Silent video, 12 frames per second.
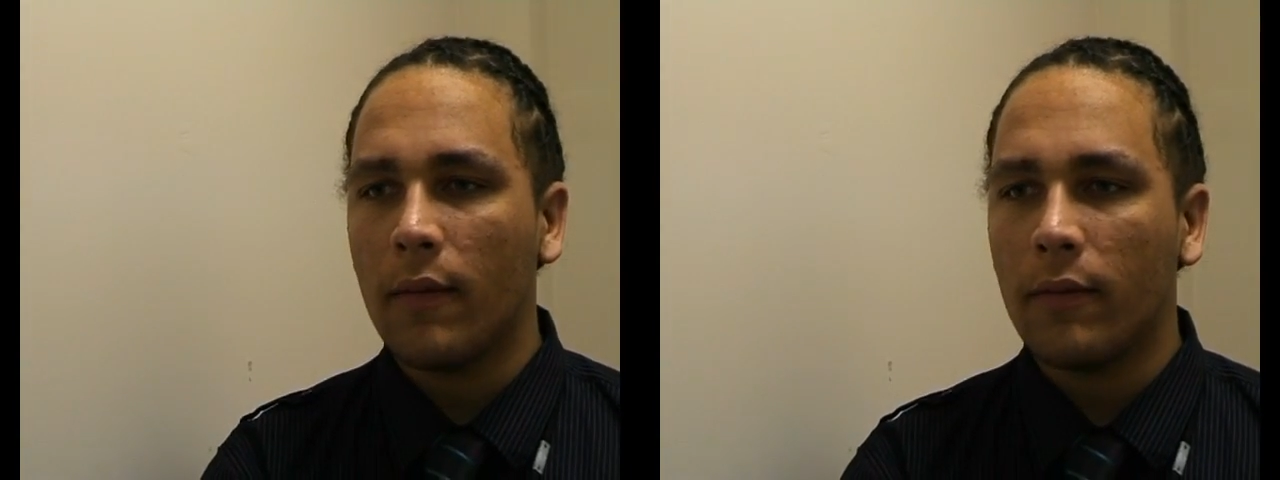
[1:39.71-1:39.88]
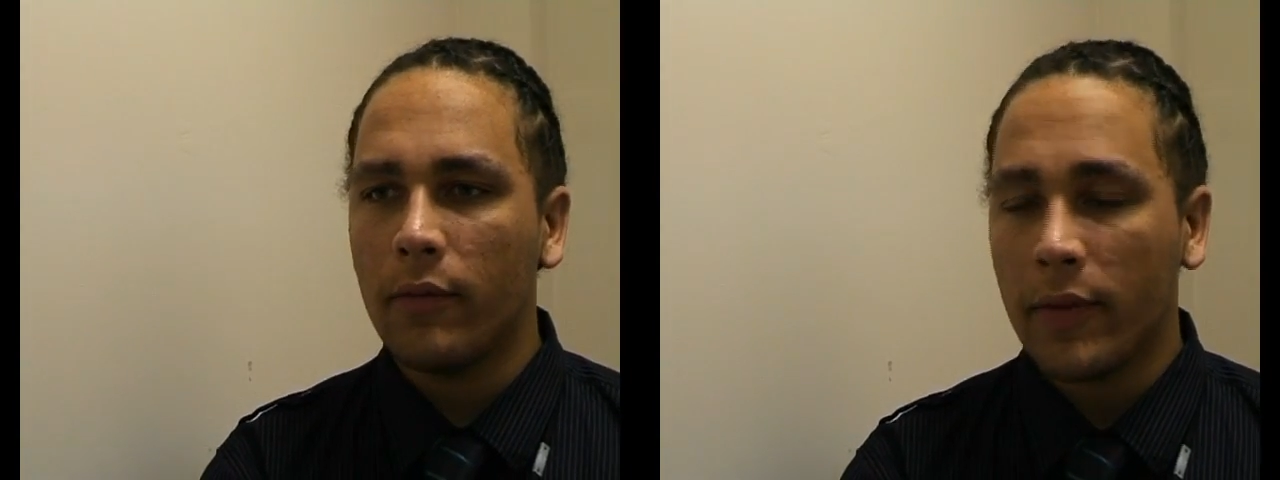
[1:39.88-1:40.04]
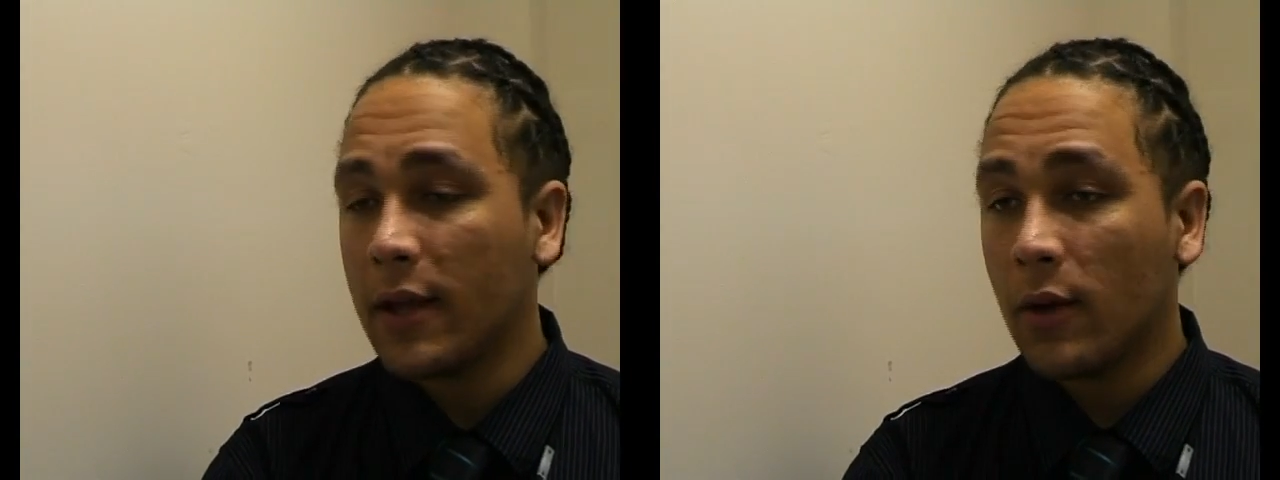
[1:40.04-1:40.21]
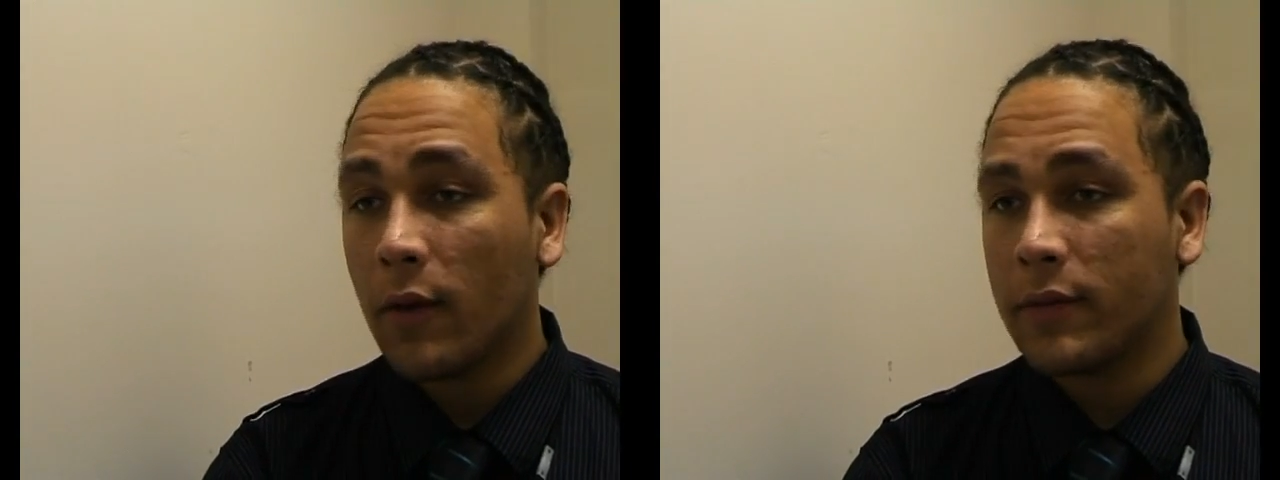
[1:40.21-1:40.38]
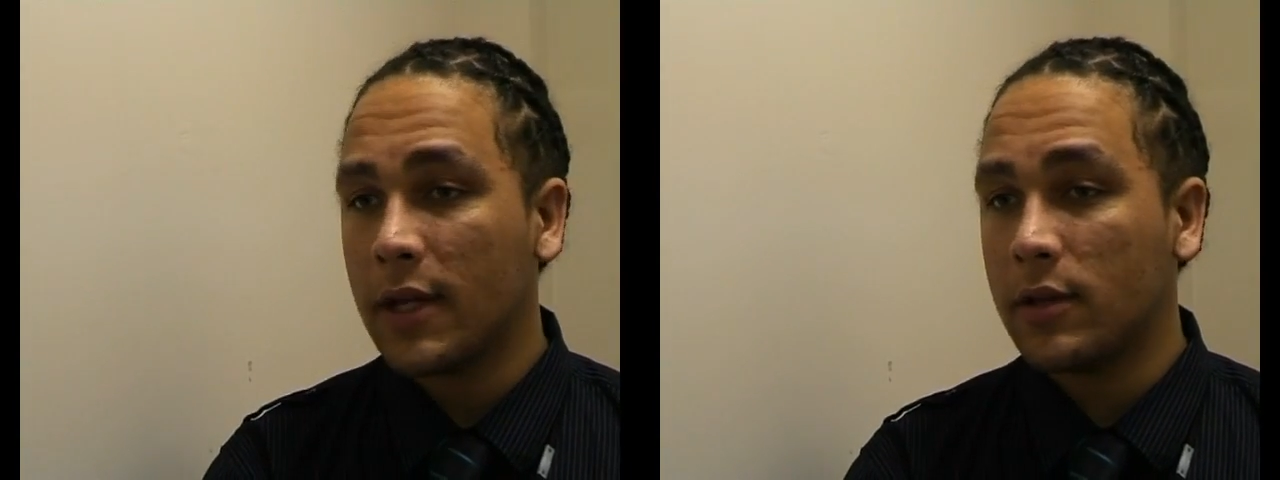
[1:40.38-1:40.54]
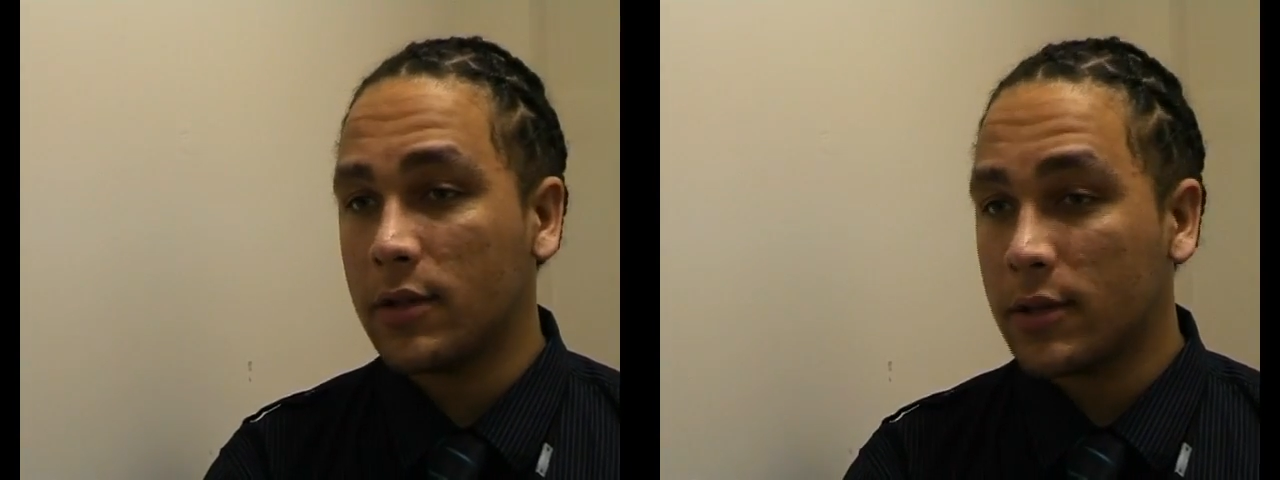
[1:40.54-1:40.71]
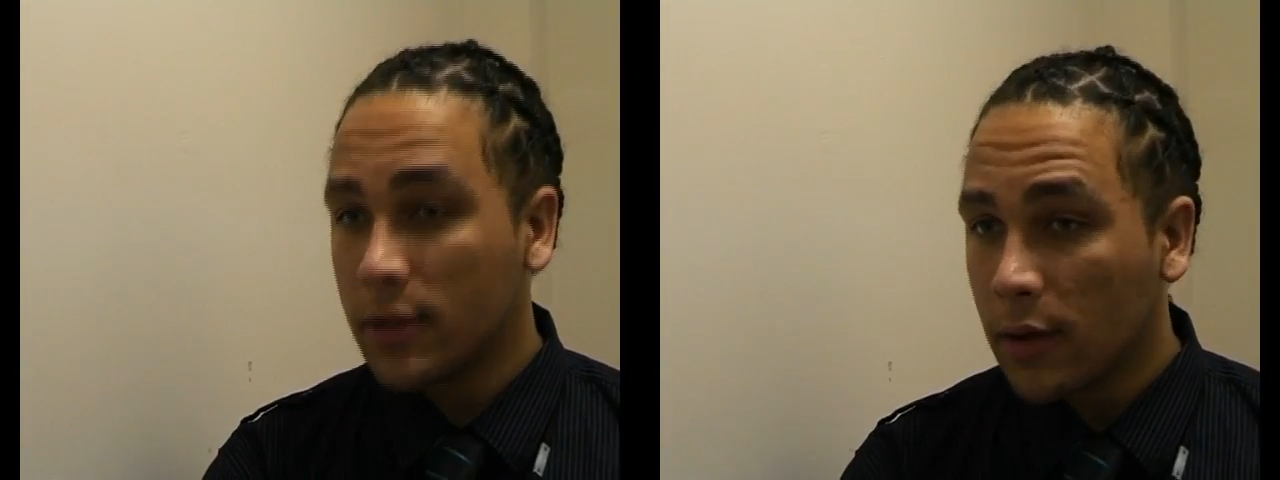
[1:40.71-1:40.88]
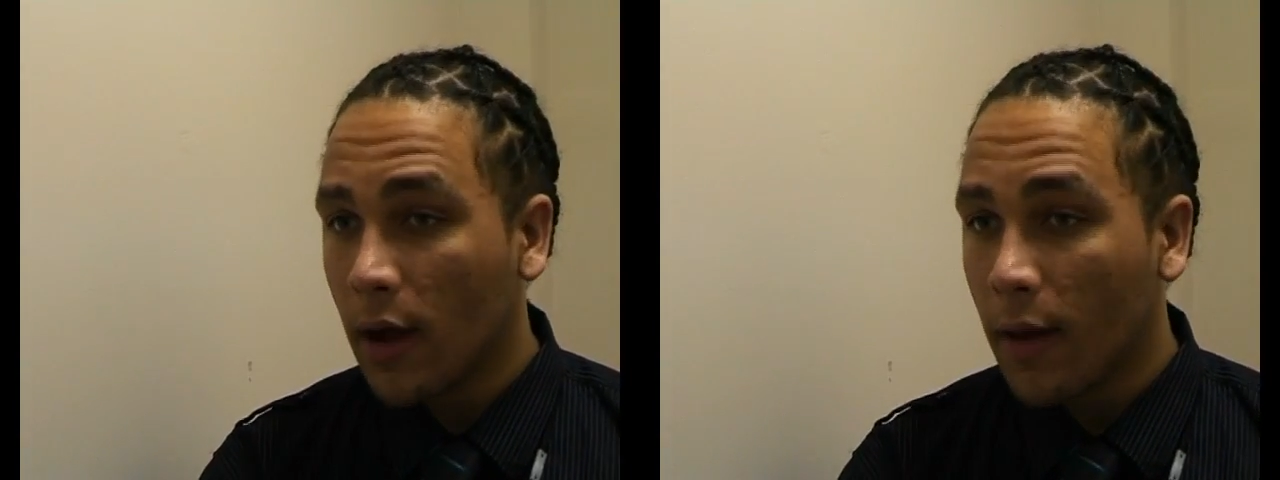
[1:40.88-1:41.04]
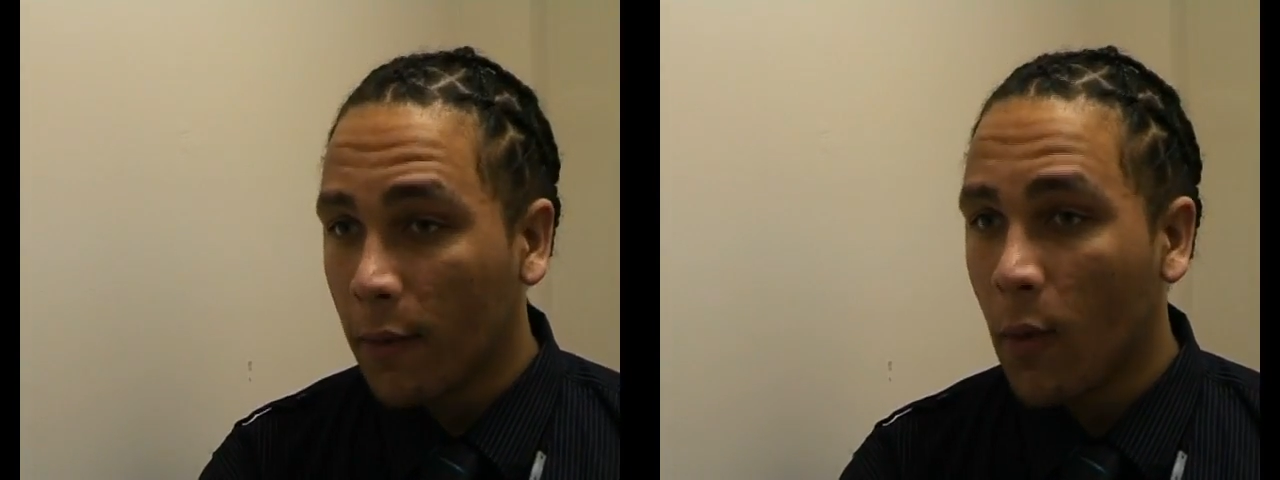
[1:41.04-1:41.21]
I think a lot of teachers
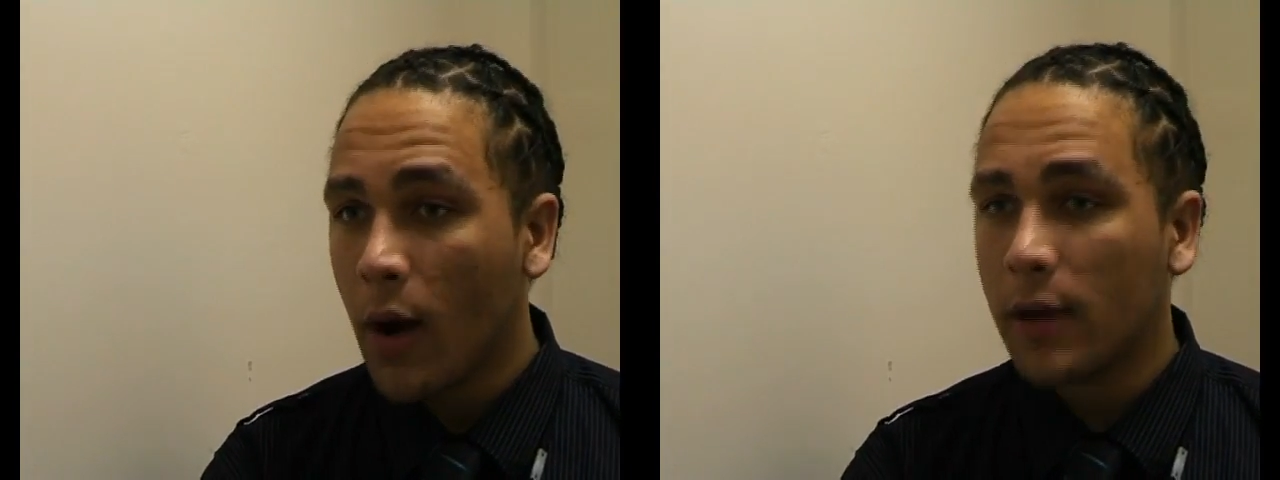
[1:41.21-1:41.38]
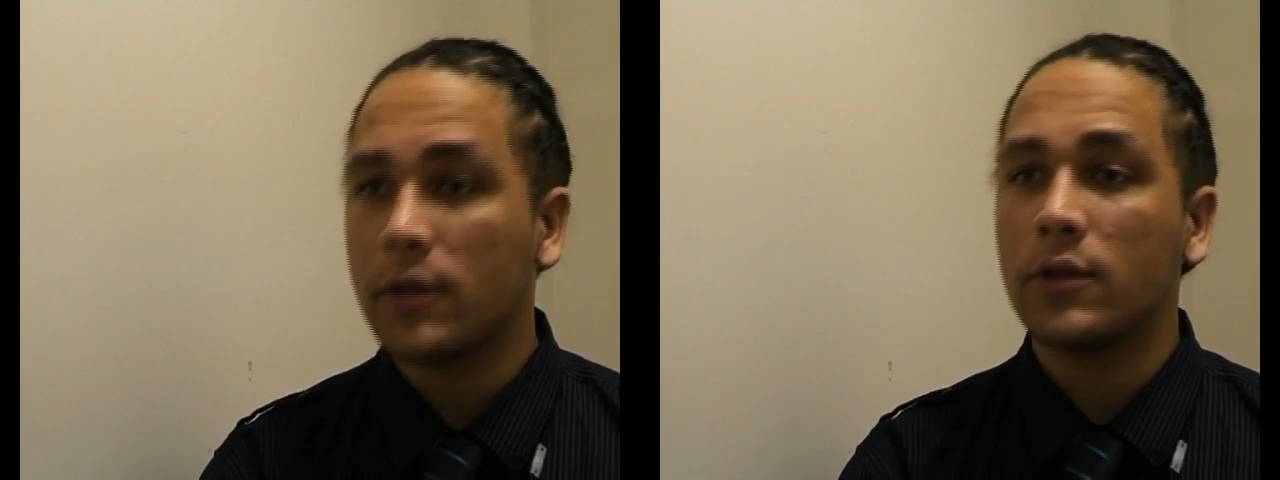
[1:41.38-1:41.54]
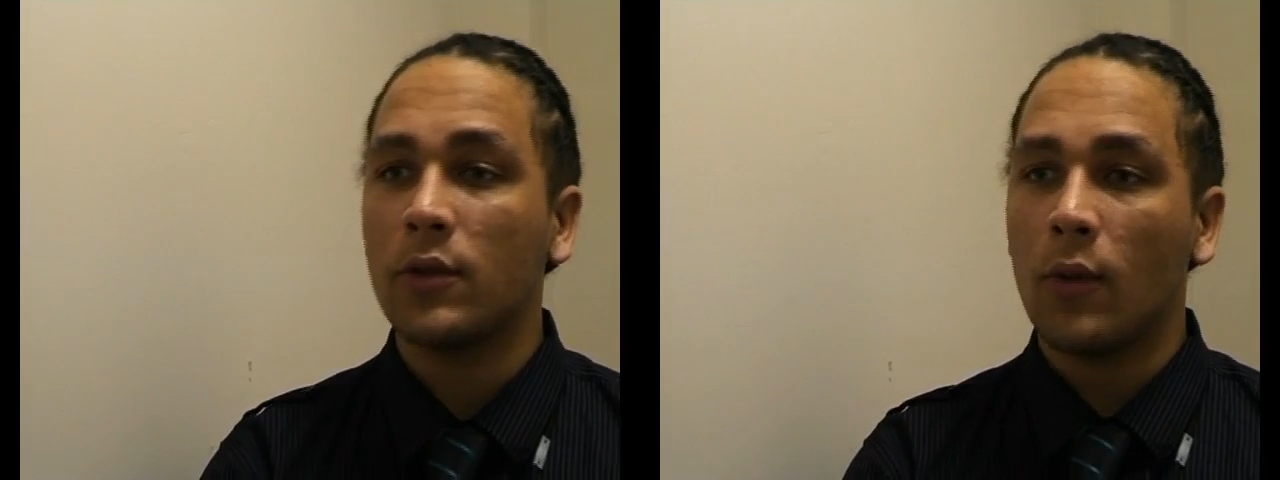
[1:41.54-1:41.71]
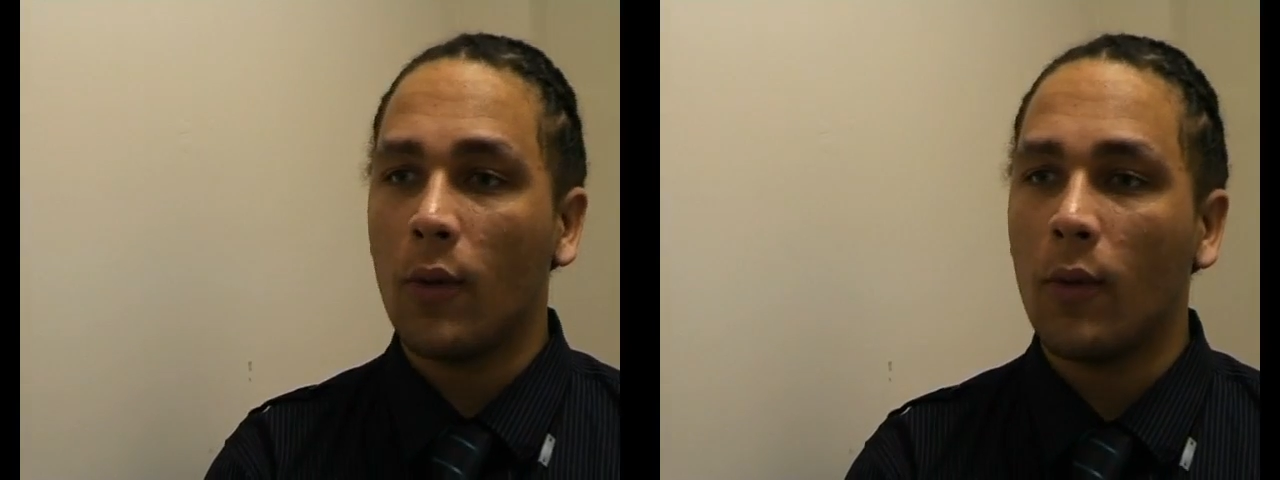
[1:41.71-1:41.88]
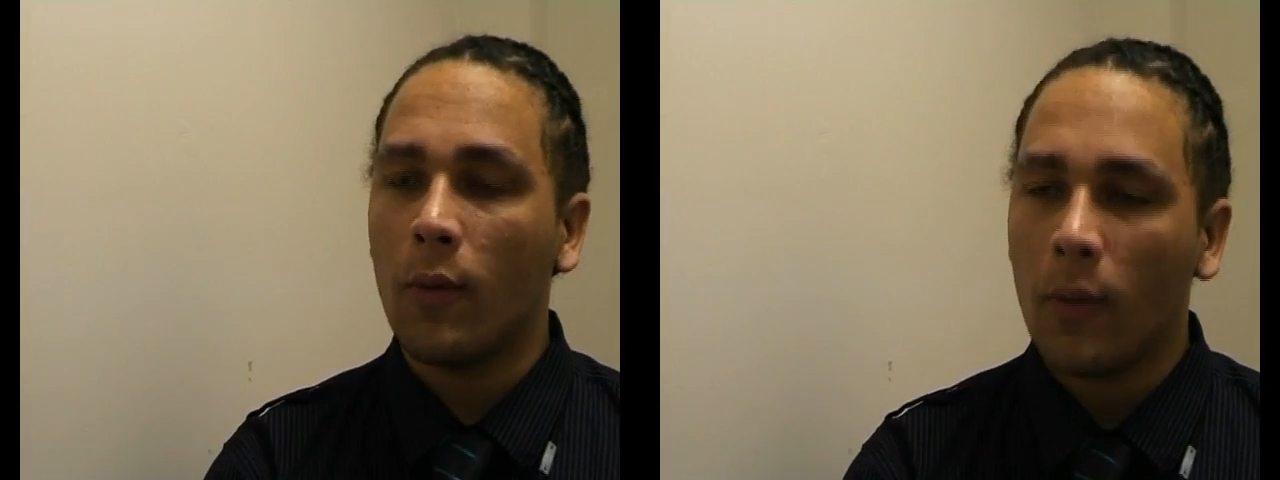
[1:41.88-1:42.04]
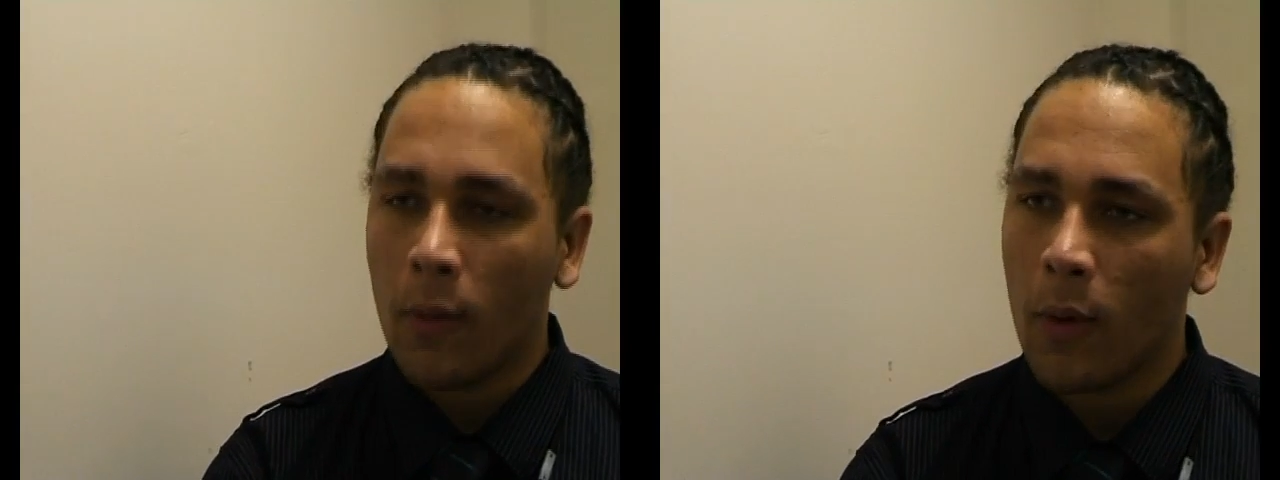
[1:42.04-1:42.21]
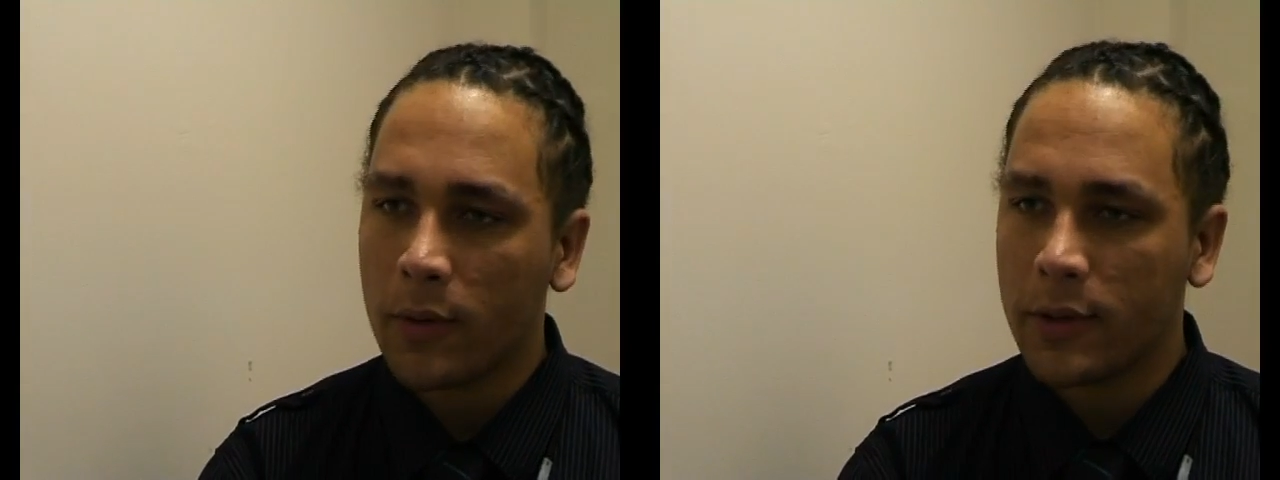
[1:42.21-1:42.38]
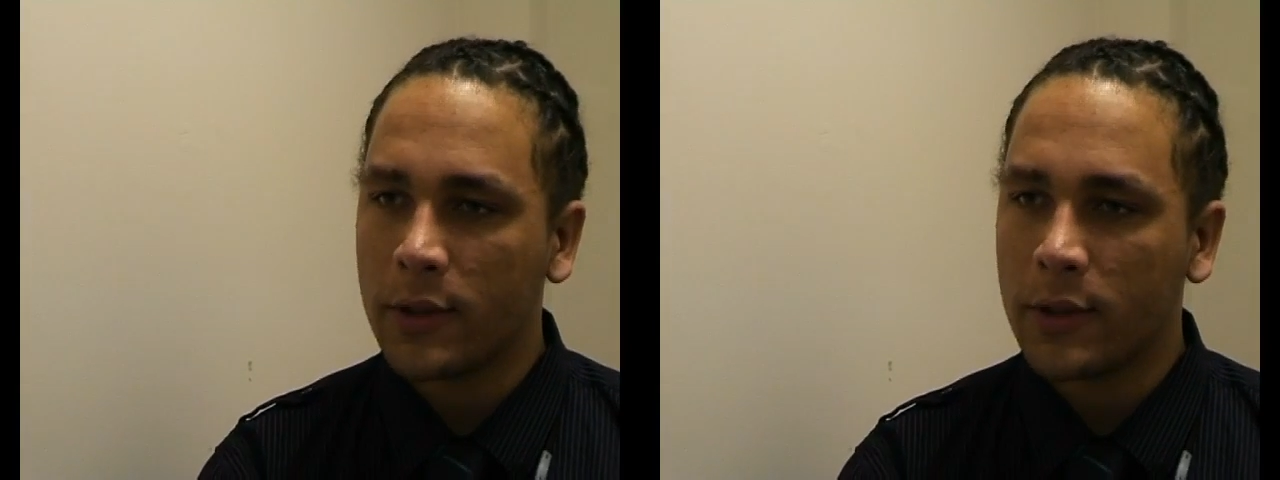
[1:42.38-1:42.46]
still aren't quite sure what